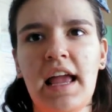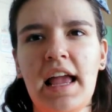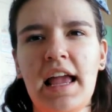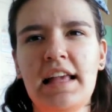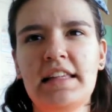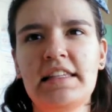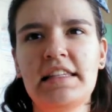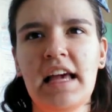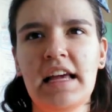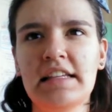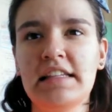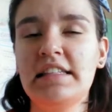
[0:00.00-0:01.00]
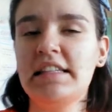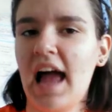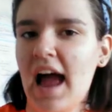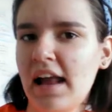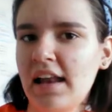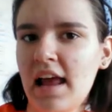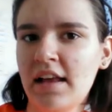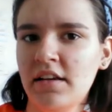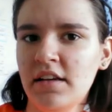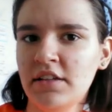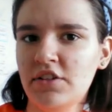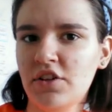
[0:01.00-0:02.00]
it's a sad
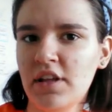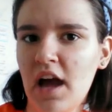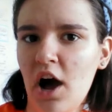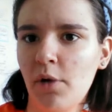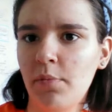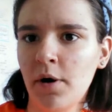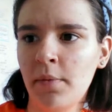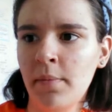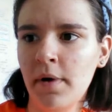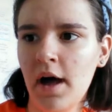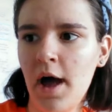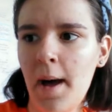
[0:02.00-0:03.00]
ending to the album,